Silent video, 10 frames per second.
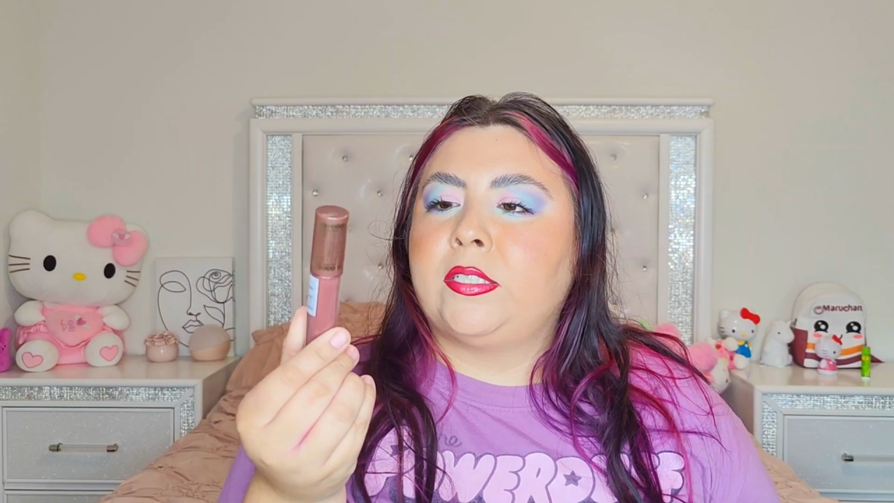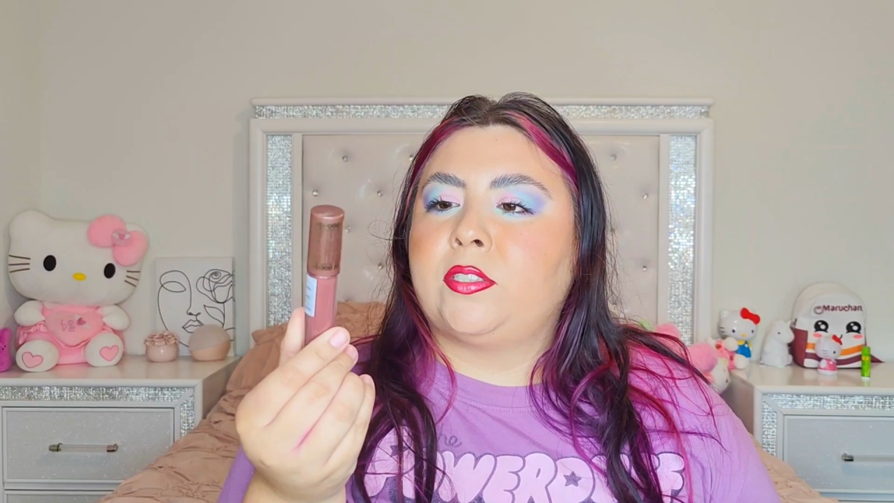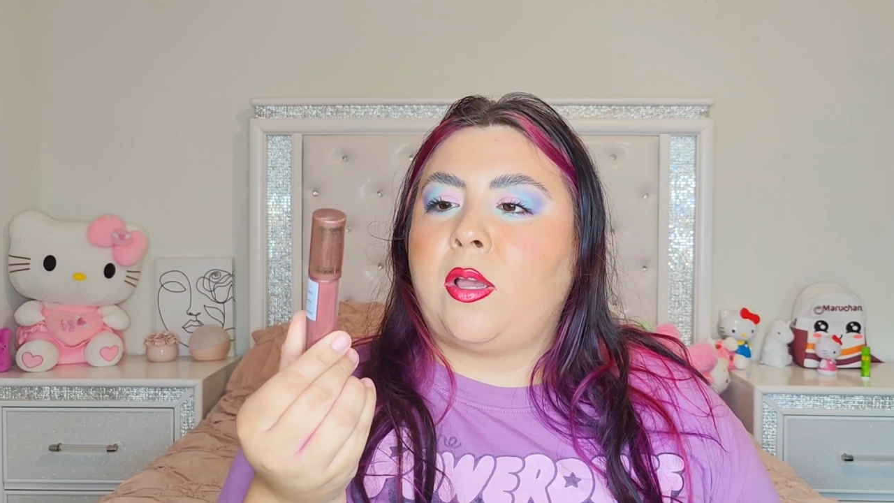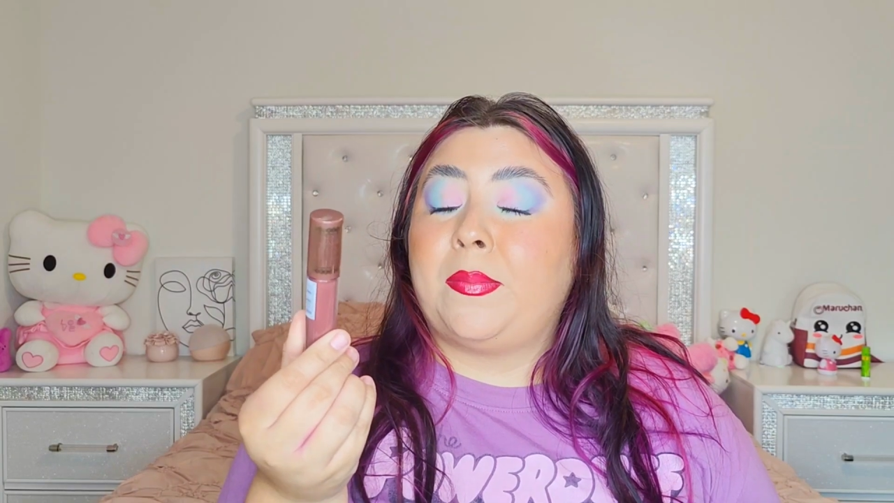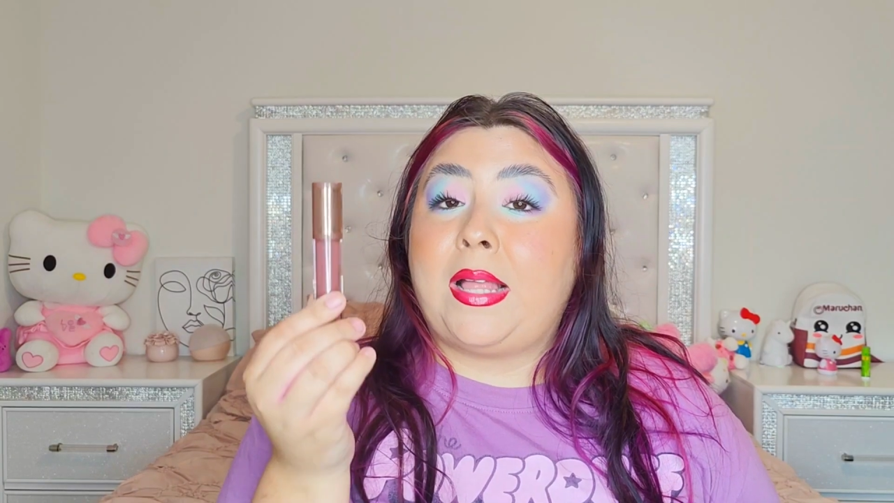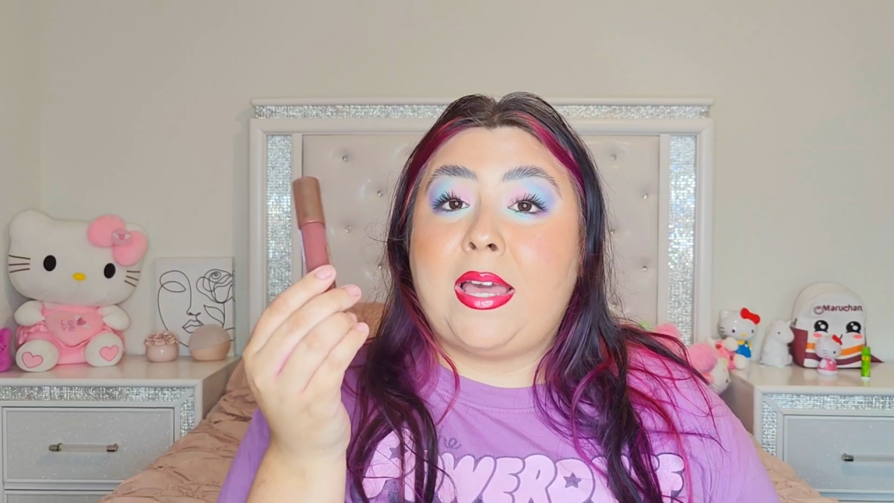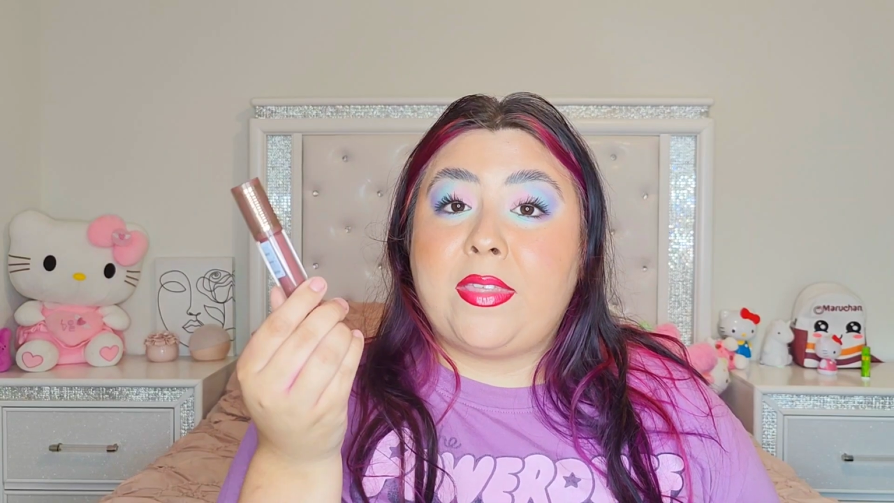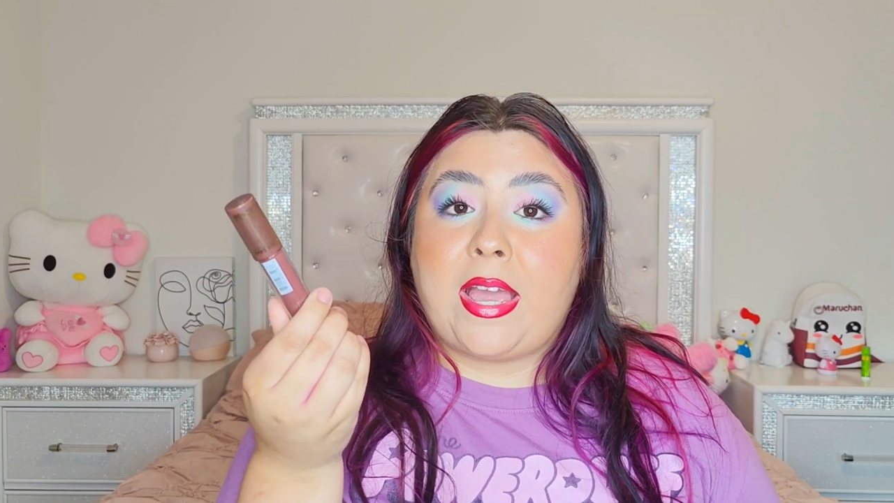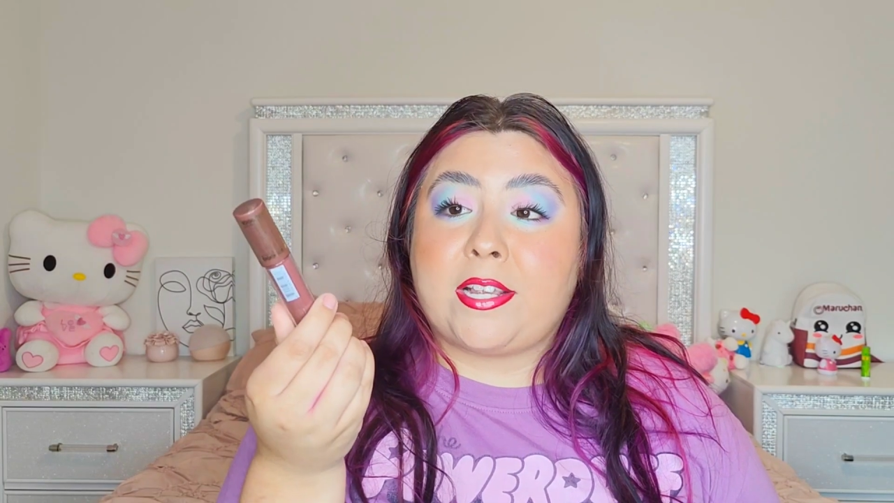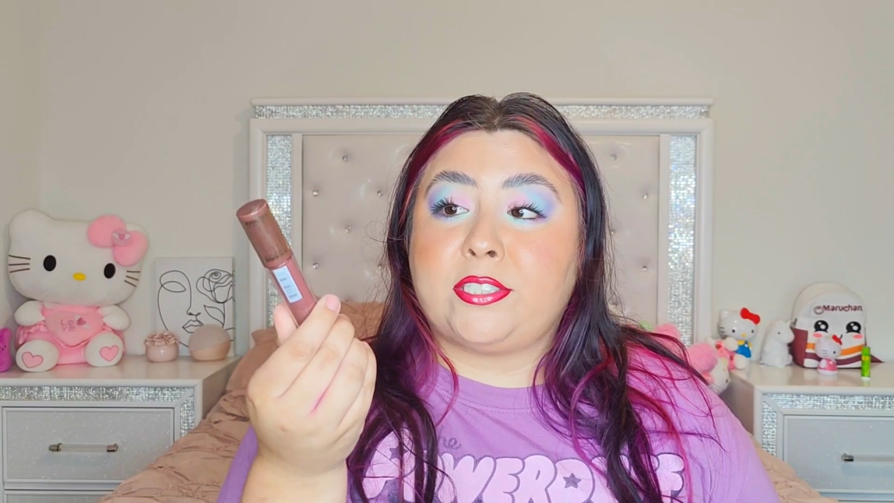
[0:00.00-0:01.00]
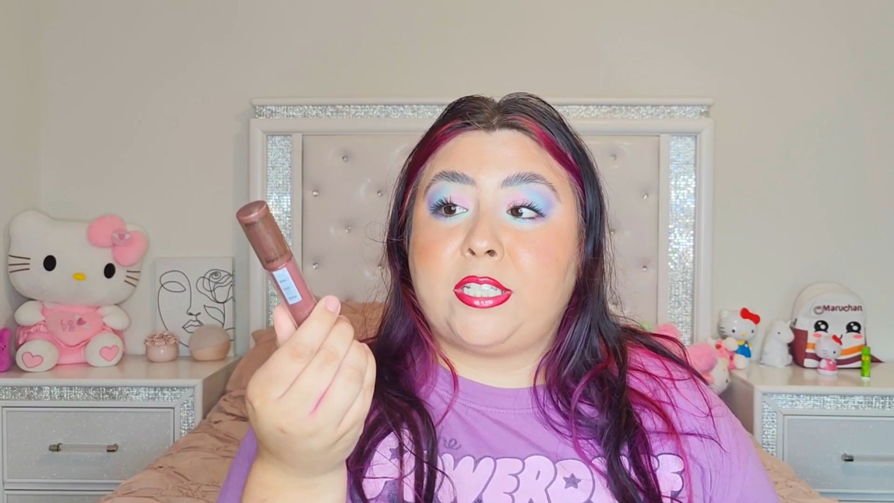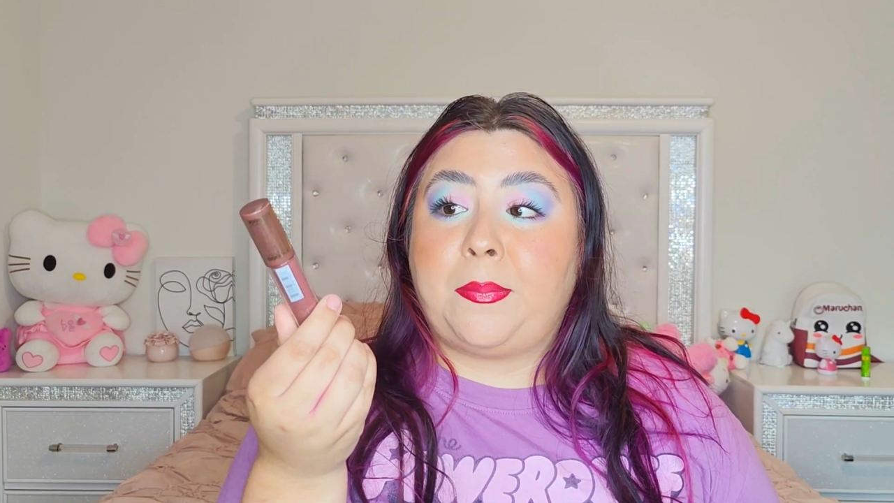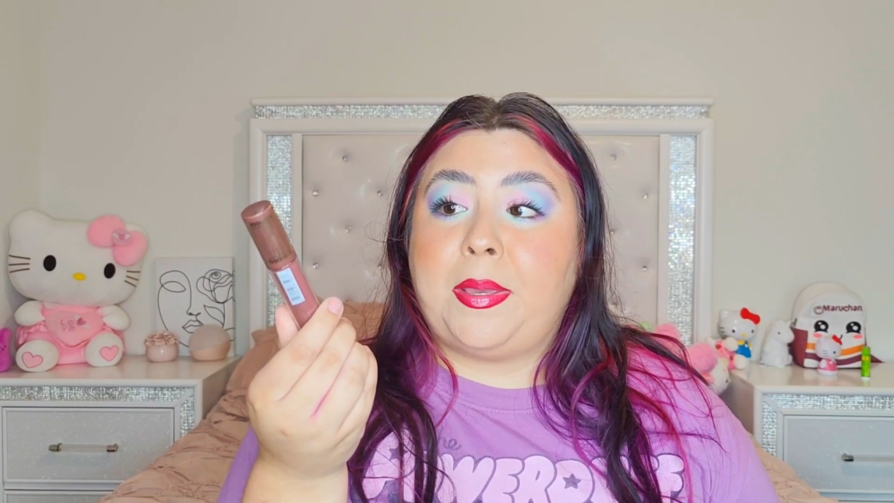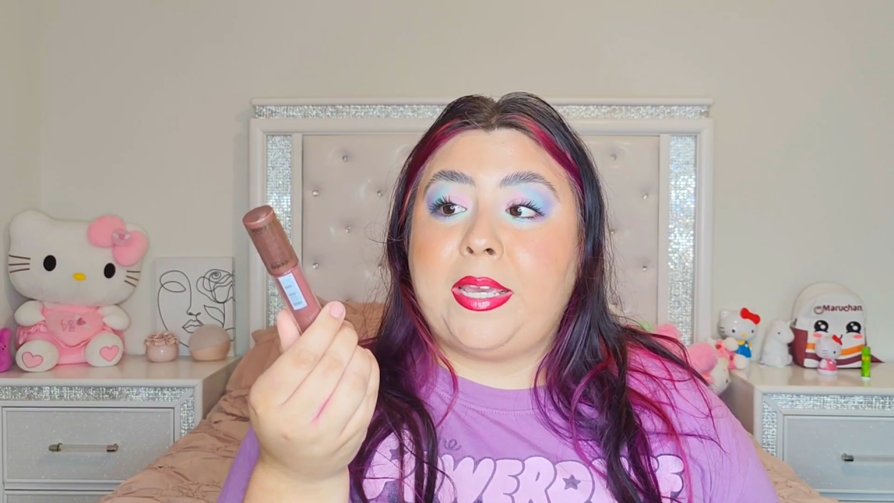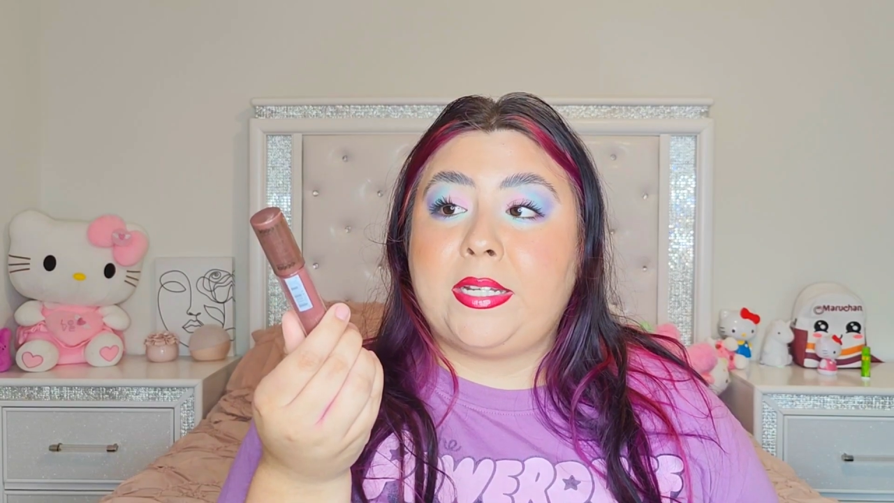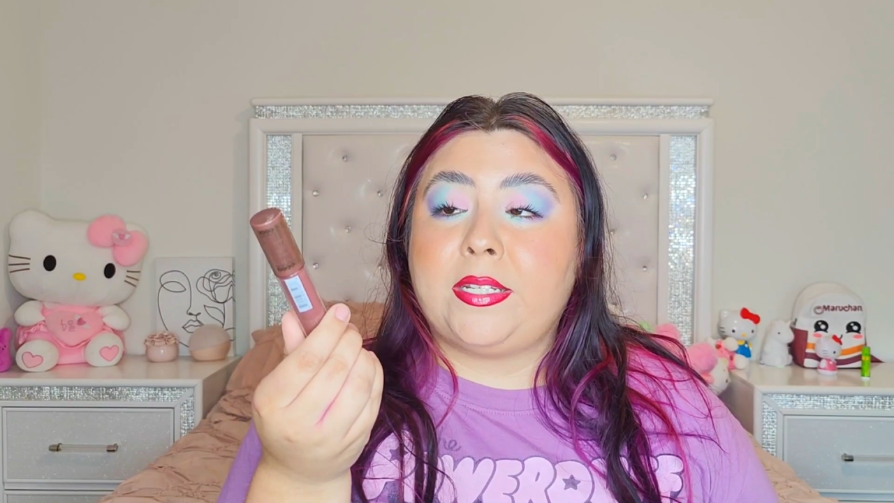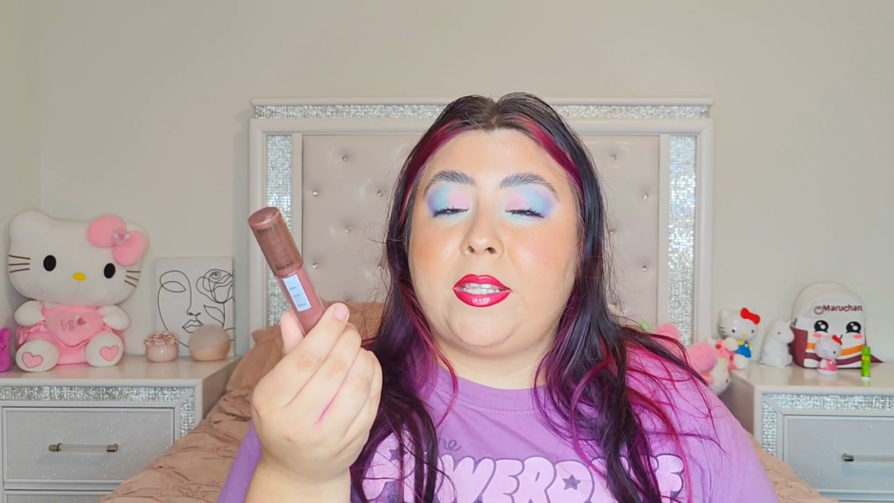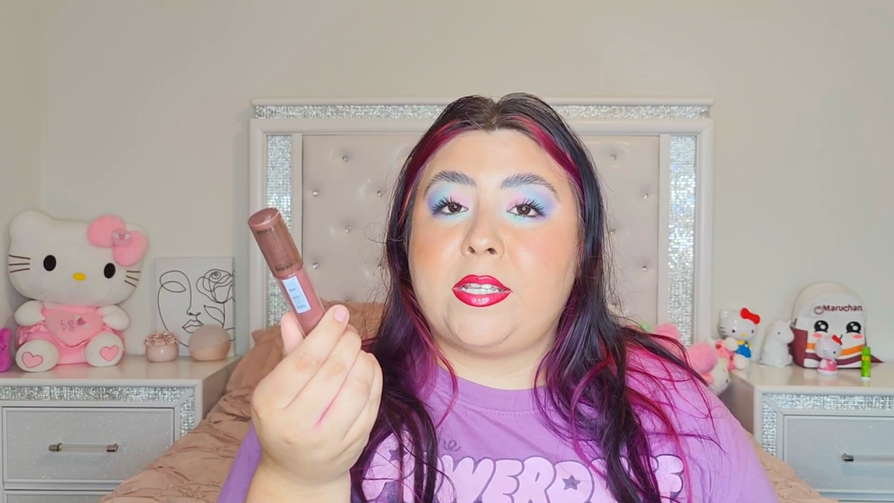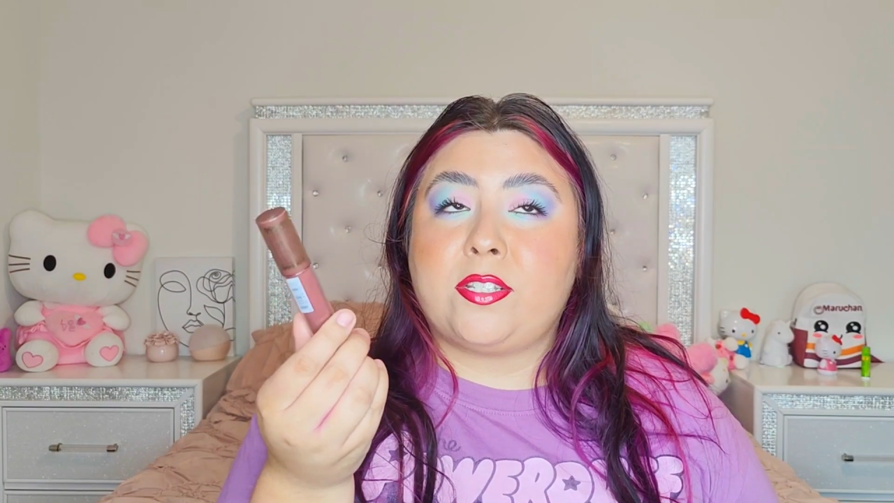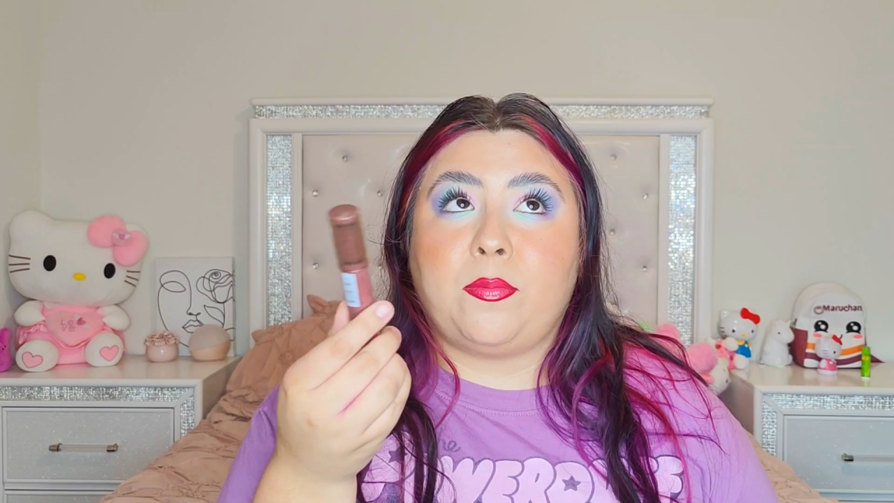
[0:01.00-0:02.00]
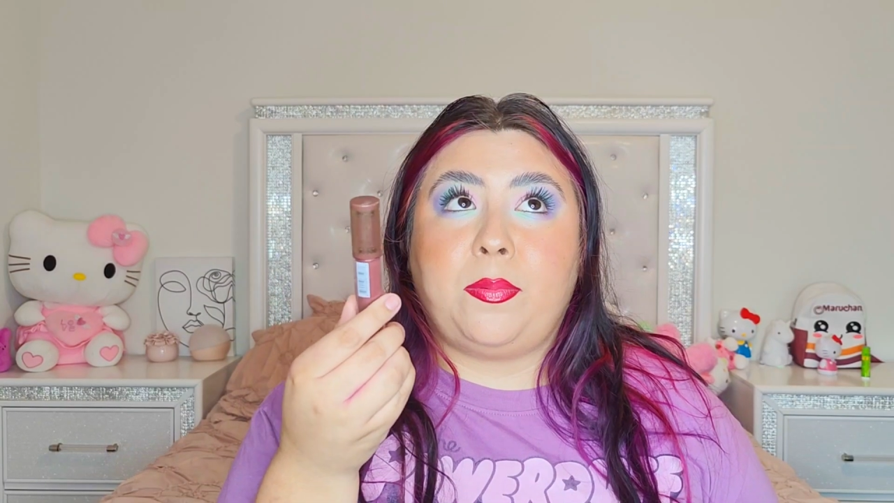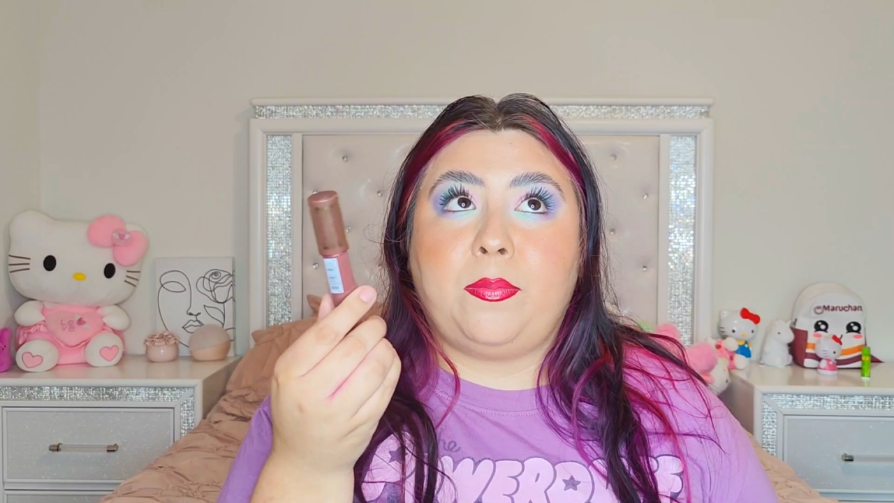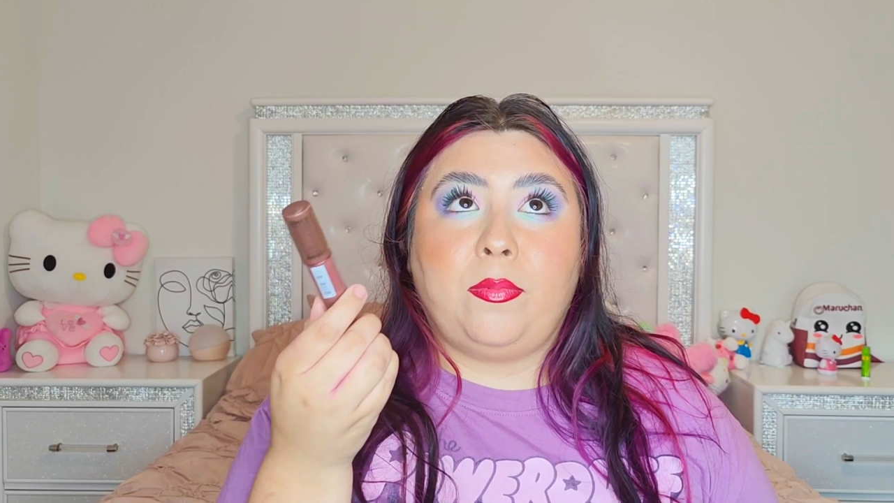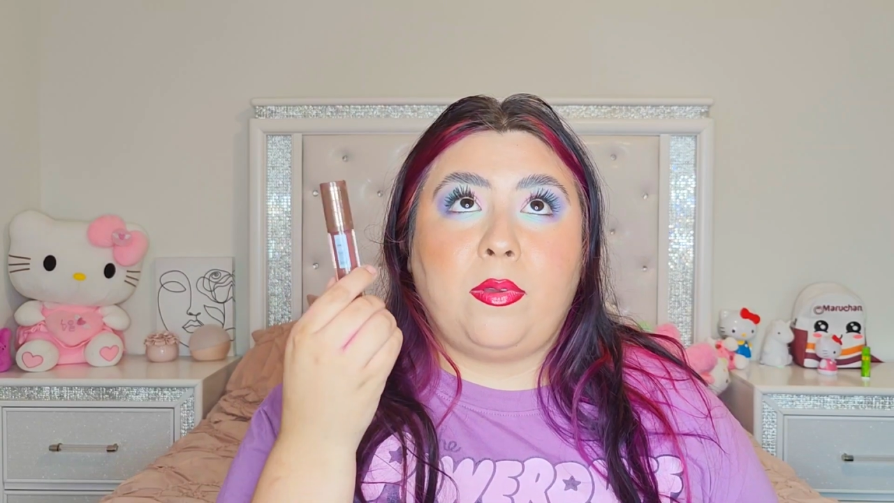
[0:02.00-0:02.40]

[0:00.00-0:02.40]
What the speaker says: so I'm glad they actually picked this, or